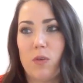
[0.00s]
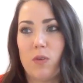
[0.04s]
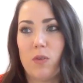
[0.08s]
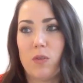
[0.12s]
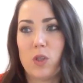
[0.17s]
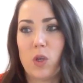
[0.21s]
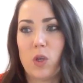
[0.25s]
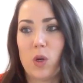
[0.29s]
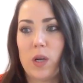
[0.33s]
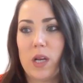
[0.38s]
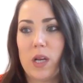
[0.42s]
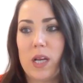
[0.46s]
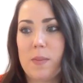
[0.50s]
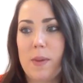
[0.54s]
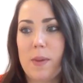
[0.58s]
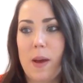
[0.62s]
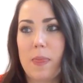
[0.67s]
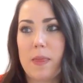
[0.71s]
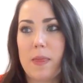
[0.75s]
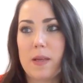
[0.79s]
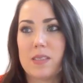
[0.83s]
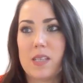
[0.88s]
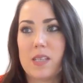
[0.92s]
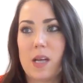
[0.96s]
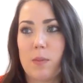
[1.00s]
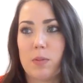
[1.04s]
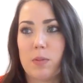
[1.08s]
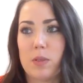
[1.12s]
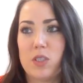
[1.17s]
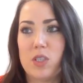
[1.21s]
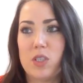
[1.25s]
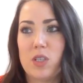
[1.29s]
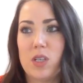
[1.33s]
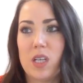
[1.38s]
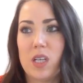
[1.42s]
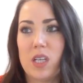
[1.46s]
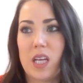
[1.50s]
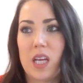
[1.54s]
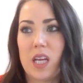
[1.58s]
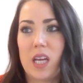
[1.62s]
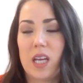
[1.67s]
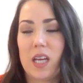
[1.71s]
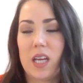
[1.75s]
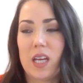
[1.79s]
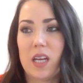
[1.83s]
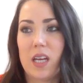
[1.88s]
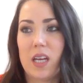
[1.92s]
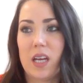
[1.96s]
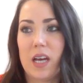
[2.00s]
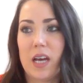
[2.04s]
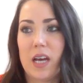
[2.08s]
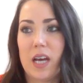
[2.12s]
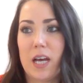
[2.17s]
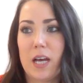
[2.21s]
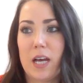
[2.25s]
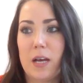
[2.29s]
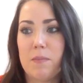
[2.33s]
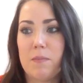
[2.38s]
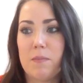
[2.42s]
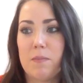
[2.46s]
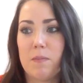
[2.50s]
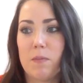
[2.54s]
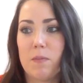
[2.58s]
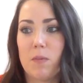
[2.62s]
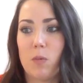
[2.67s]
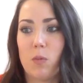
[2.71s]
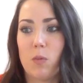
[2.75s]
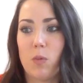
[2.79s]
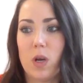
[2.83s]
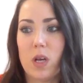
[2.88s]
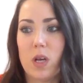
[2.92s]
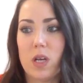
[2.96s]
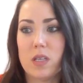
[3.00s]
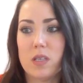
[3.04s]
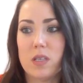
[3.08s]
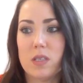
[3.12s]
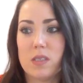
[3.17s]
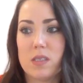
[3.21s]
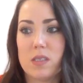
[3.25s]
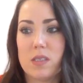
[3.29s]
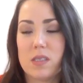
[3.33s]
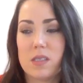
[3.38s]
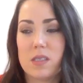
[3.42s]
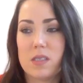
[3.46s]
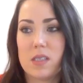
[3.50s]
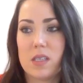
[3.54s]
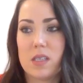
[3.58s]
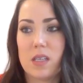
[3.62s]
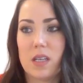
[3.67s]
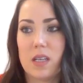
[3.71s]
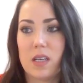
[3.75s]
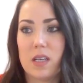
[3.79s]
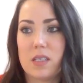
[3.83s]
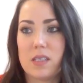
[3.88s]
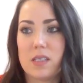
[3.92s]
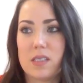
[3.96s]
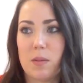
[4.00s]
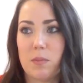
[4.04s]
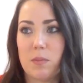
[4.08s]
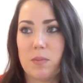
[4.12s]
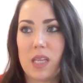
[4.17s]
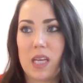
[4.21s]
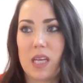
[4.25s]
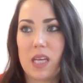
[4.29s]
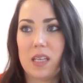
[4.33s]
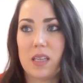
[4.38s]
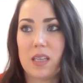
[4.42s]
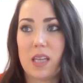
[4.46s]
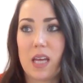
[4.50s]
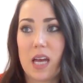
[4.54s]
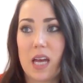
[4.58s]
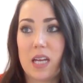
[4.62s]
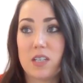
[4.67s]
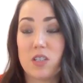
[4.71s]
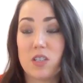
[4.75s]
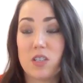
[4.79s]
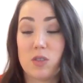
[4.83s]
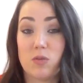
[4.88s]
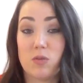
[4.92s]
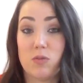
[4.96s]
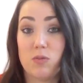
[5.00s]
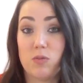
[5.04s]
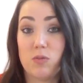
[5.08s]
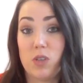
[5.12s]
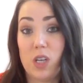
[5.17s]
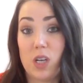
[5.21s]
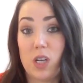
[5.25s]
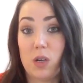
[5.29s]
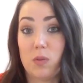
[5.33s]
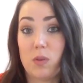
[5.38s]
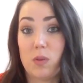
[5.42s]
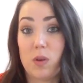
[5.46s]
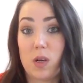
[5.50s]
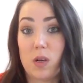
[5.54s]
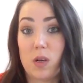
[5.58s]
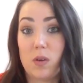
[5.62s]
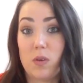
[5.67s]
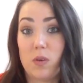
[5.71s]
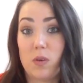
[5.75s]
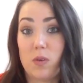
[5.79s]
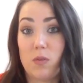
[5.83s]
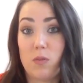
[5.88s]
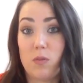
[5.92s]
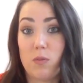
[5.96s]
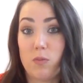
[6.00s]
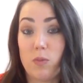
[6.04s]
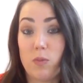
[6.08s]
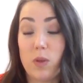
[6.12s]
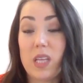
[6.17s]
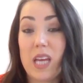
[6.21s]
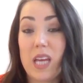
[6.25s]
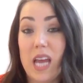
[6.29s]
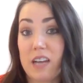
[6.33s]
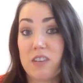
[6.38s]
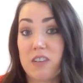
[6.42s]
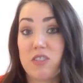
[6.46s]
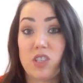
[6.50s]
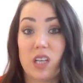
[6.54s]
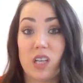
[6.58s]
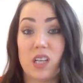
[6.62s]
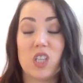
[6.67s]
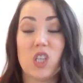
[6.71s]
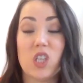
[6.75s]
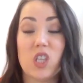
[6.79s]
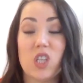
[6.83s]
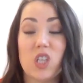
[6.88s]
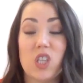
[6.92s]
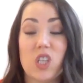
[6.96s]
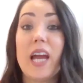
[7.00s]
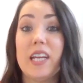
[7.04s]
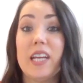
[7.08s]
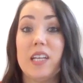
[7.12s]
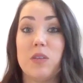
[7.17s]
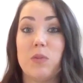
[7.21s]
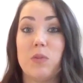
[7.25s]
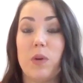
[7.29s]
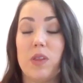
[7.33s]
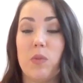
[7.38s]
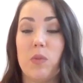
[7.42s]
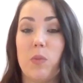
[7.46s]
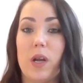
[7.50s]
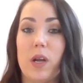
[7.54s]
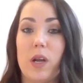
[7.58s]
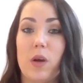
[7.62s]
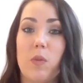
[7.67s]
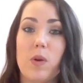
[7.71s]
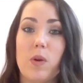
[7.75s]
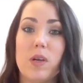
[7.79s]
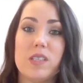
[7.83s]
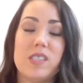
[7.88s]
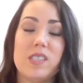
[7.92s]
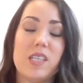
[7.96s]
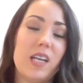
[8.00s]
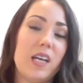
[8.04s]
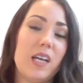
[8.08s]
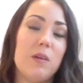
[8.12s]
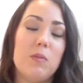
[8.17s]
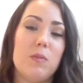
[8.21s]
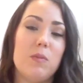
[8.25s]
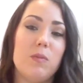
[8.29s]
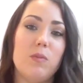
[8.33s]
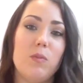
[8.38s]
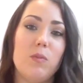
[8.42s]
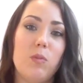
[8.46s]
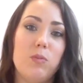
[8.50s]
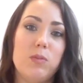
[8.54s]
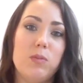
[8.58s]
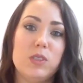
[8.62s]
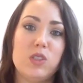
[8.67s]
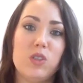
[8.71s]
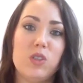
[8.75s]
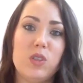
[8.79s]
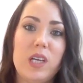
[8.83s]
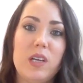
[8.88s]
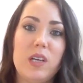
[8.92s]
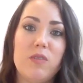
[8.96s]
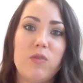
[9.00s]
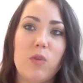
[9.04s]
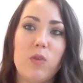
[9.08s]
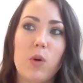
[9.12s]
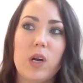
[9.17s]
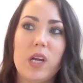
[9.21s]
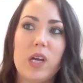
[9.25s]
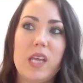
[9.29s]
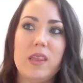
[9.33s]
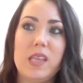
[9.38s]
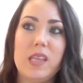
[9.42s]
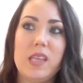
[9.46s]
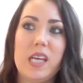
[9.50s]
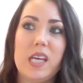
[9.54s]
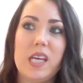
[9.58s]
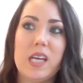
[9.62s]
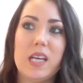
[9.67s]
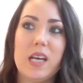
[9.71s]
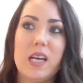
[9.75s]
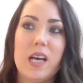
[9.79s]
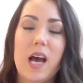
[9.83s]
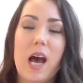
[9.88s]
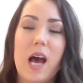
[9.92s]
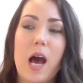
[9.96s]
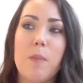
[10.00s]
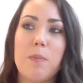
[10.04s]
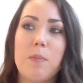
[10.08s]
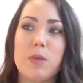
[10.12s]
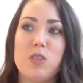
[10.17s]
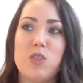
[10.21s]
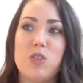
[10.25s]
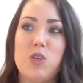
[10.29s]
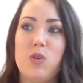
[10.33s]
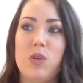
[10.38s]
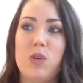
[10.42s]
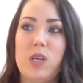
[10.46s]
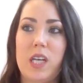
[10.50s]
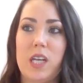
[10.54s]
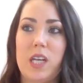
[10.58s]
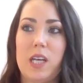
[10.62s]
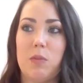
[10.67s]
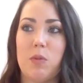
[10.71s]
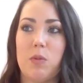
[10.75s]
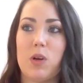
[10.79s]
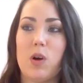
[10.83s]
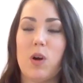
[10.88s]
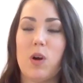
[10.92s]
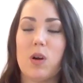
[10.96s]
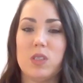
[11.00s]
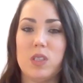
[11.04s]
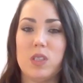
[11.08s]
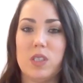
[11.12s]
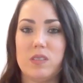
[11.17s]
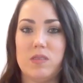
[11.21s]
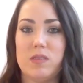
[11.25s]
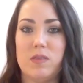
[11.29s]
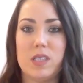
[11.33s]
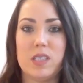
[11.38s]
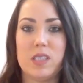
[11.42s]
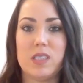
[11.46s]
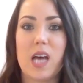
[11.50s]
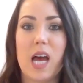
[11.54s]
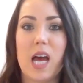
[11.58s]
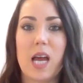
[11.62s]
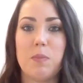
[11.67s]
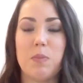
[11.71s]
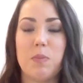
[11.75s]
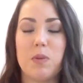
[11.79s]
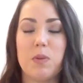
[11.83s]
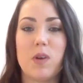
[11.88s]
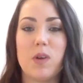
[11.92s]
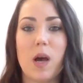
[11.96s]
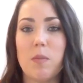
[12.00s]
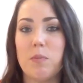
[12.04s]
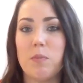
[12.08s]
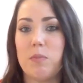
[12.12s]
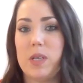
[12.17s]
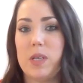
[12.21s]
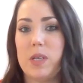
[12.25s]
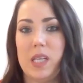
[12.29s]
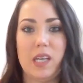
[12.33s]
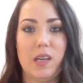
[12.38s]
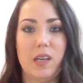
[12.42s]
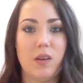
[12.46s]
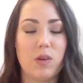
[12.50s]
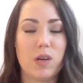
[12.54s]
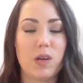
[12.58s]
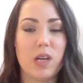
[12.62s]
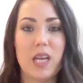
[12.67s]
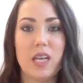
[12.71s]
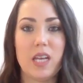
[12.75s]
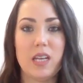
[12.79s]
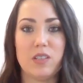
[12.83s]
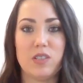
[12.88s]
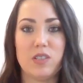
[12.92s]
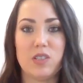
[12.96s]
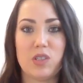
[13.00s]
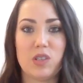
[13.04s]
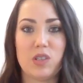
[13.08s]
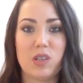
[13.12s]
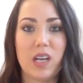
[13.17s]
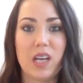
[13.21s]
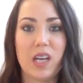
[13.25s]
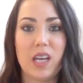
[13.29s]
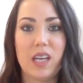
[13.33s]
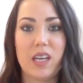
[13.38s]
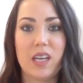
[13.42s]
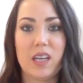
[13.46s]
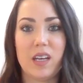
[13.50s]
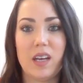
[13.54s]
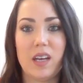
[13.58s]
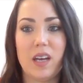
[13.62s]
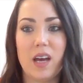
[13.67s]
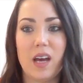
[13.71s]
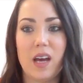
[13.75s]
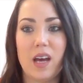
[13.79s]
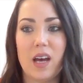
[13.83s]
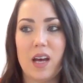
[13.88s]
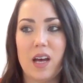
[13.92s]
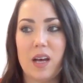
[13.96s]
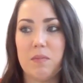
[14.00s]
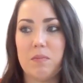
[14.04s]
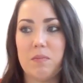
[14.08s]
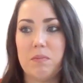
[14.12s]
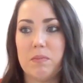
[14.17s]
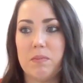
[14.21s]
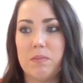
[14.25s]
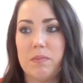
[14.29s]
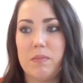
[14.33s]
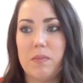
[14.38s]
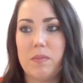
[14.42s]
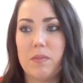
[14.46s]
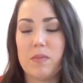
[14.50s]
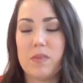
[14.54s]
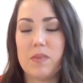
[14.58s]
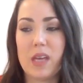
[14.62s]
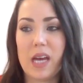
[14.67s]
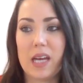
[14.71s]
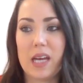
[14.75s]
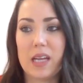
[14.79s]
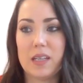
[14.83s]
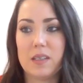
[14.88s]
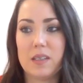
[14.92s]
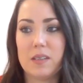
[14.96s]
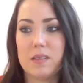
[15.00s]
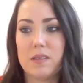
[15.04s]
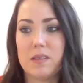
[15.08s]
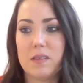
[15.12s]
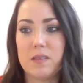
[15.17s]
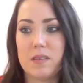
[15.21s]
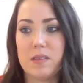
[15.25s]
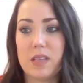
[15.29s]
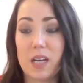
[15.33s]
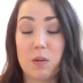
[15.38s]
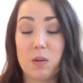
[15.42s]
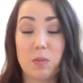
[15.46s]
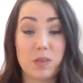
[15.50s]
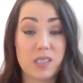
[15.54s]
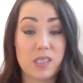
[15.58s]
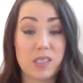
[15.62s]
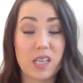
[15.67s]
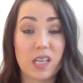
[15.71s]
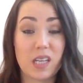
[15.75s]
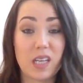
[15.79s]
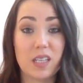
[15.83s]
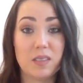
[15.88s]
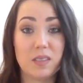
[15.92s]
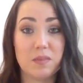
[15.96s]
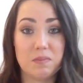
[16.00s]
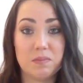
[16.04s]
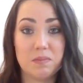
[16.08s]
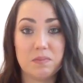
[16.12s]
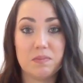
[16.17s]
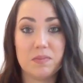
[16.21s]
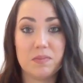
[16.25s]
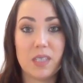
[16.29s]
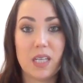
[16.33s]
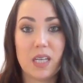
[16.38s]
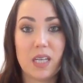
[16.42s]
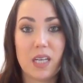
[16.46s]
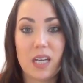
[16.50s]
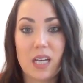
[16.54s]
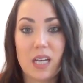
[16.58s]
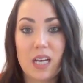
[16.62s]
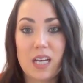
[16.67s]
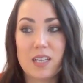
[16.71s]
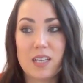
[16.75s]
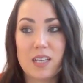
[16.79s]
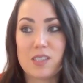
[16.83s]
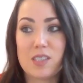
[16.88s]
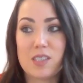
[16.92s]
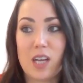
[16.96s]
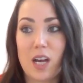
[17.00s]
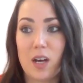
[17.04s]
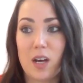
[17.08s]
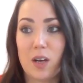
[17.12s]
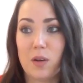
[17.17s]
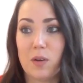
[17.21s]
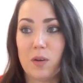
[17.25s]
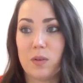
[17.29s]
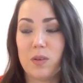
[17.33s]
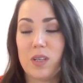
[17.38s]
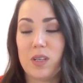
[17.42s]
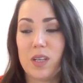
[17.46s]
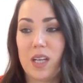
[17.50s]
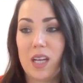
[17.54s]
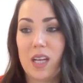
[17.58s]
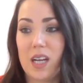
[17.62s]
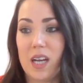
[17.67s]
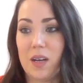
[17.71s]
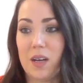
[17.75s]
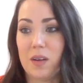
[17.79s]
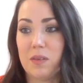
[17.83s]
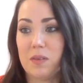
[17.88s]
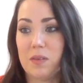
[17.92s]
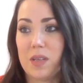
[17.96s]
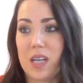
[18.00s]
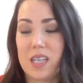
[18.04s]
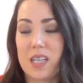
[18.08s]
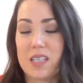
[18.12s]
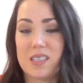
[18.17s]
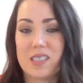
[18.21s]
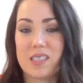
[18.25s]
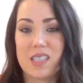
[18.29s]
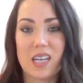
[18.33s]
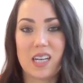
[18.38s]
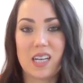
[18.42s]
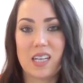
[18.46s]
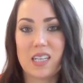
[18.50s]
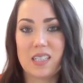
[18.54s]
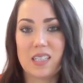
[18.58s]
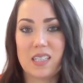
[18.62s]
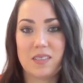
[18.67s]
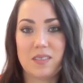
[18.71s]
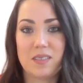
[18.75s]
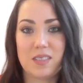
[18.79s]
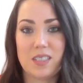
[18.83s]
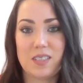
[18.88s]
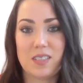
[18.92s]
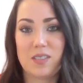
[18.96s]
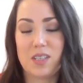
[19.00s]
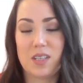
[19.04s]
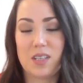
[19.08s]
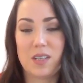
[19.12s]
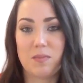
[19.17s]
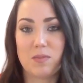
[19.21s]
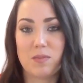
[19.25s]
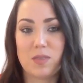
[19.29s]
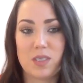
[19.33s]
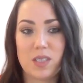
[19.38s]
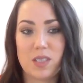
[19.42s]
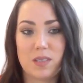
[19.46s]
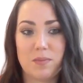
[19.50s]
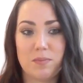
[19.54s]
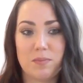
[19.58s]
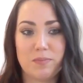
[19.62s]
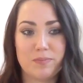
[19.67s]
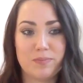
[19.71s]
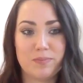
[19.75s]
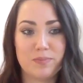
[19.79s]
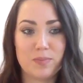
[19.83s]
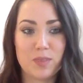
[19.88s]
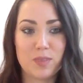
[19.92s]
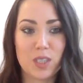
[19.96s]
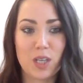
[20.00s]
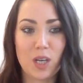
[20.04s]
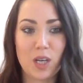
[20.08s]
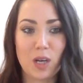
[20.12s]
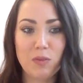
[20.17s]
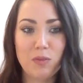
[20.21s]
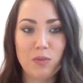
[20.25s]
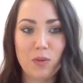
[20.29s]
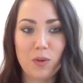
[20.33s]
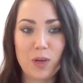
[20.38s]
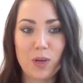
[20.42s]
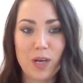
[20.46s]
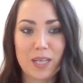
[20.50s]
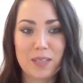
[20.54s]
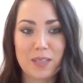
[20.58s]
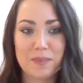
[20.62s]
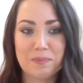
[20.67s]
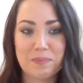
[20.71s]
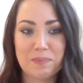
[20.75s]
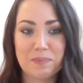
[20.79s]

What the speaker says: learning about this opportunity was something that just, really actually aligned with what it was that I was looking for in the opportunity, regardless of the type of company or industry that it was in. So, I decided to go for it.